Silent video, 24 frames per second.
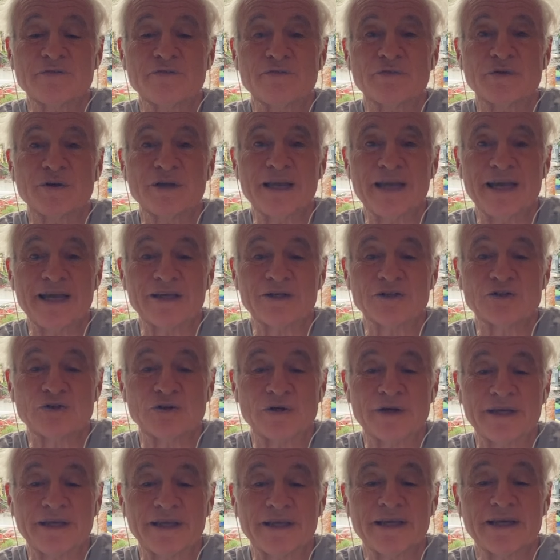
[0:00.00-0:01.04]
free
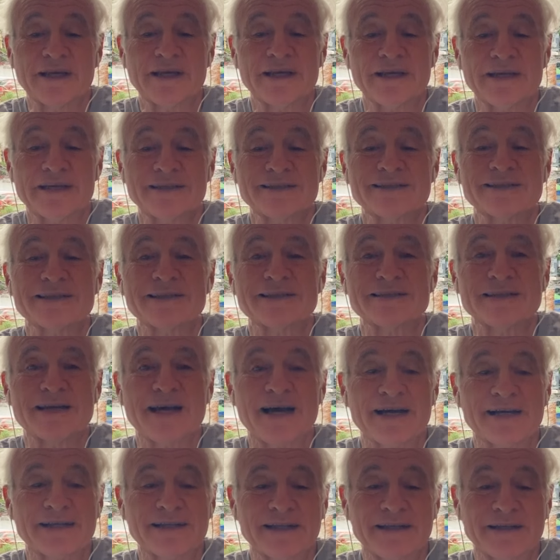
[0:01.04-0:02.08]
entry into
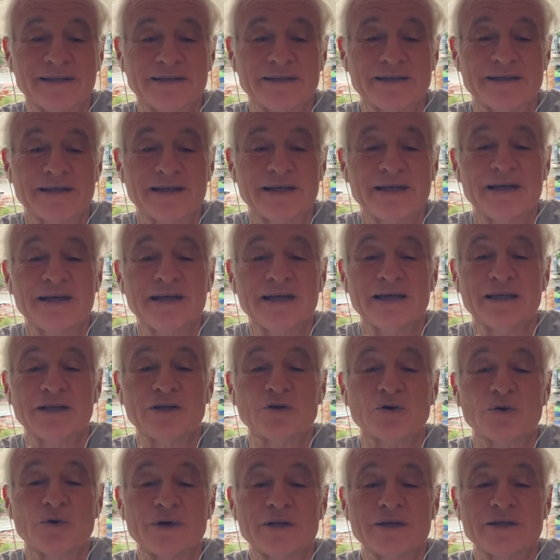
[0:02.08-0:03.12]
Thailand,
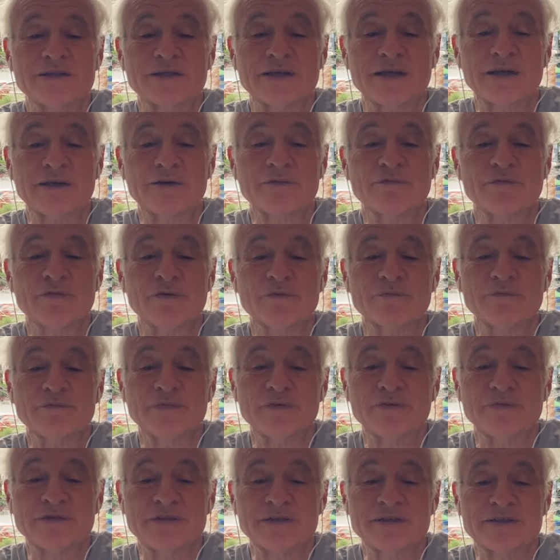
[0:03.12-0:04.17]
increasing from
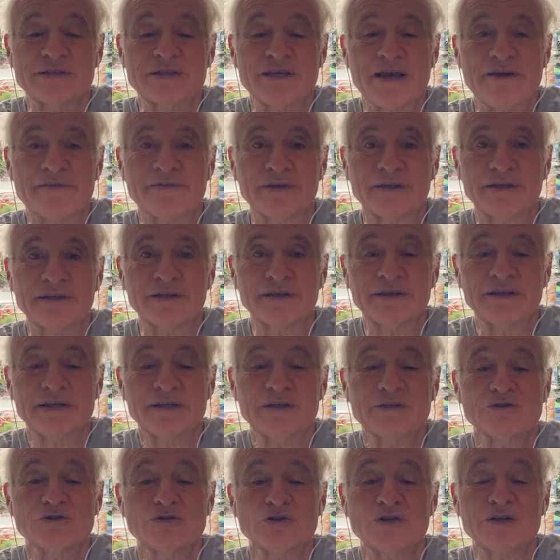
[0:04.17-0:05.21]
57
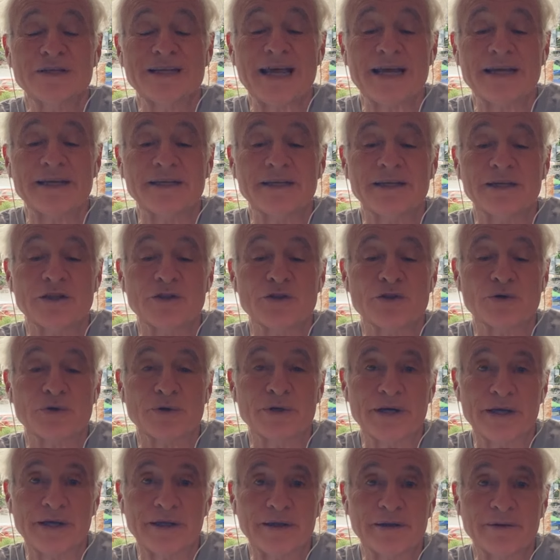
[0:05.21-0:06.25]
to
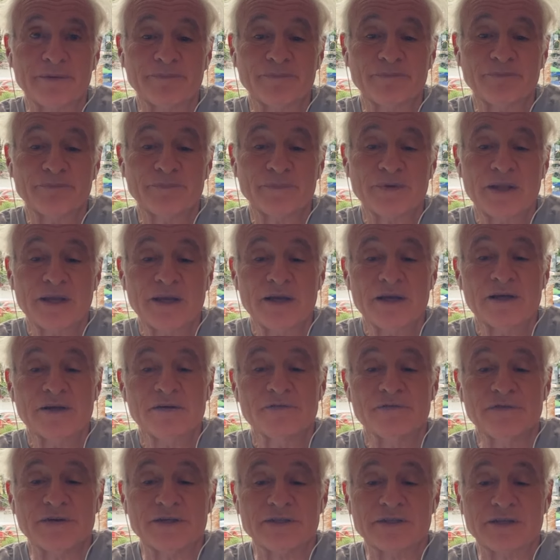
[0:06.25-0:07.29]
93.
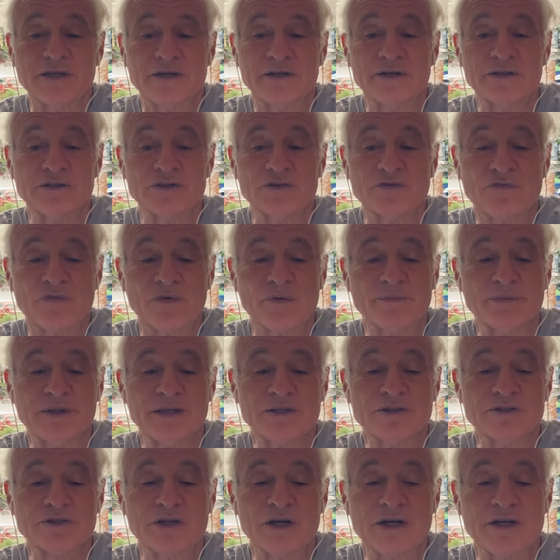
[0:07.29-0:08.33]
Visitors from
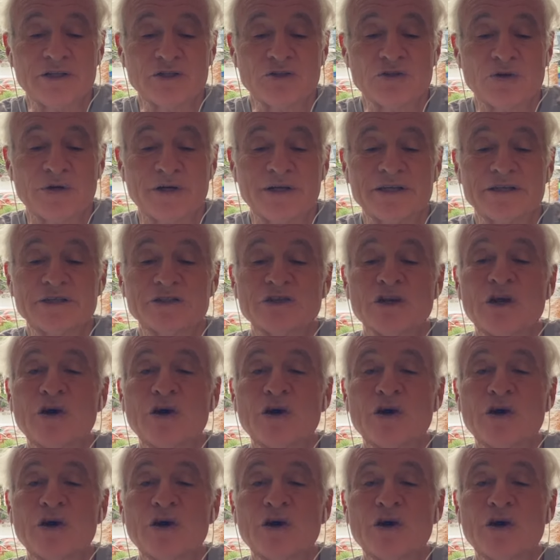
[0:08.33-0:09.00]
these countries